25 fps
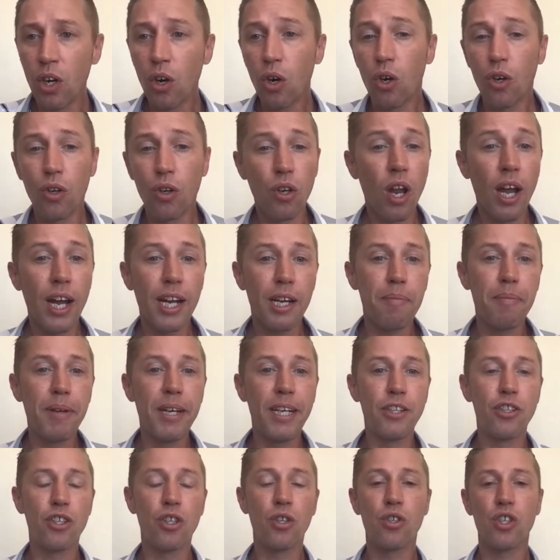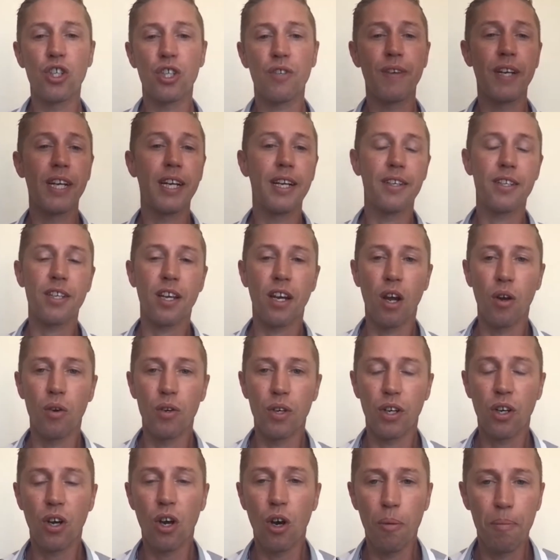Or like me, do you just think it's a load
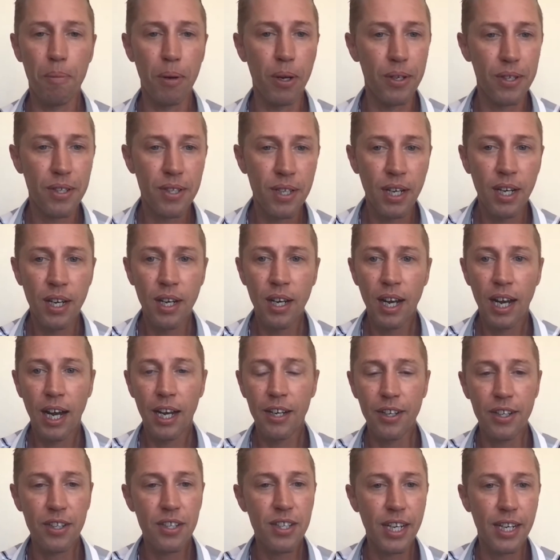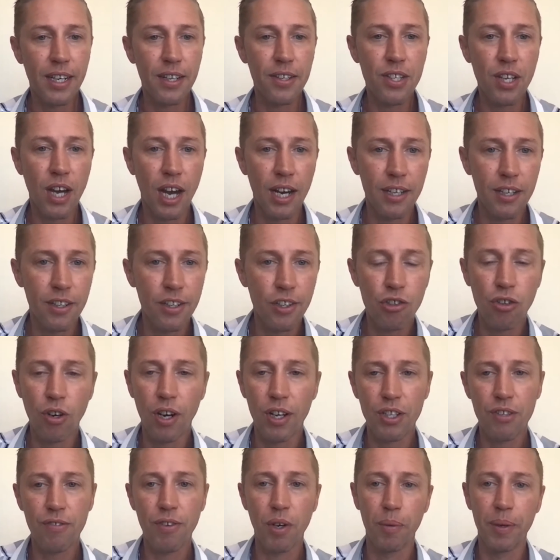of cobblers and you're sick and tired of the
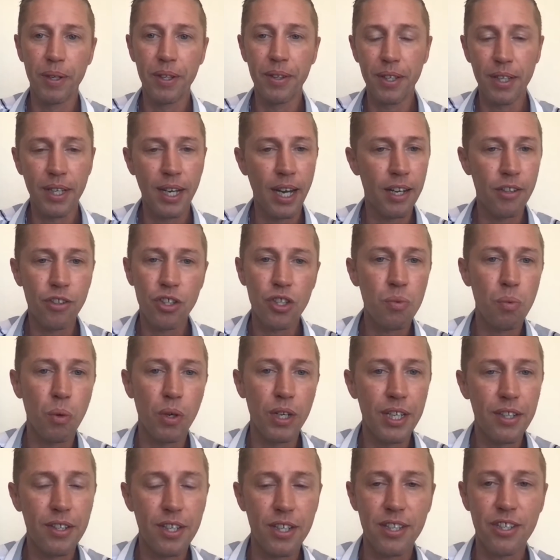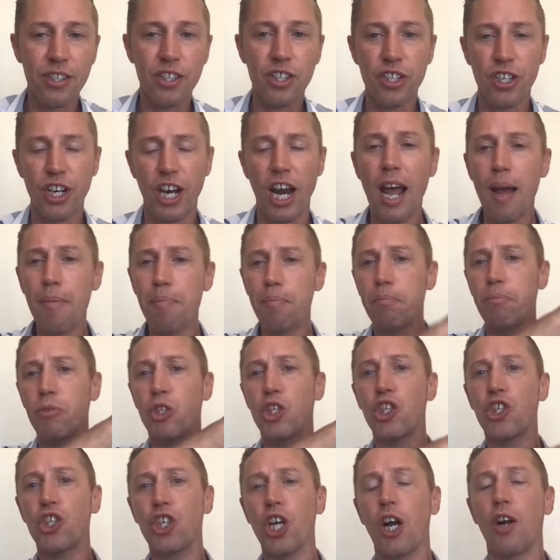transfer window now and just want it to slam
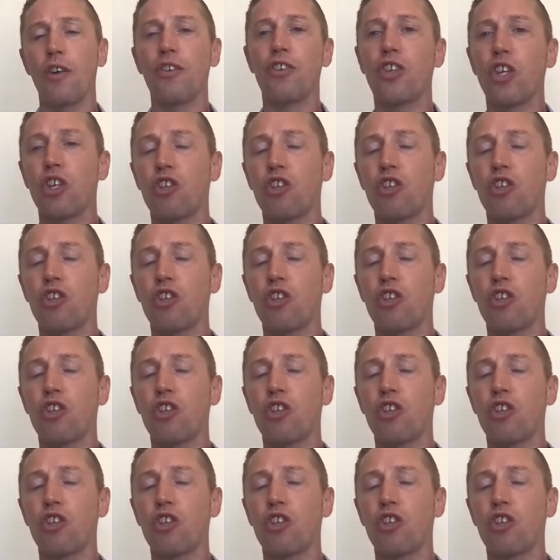shut?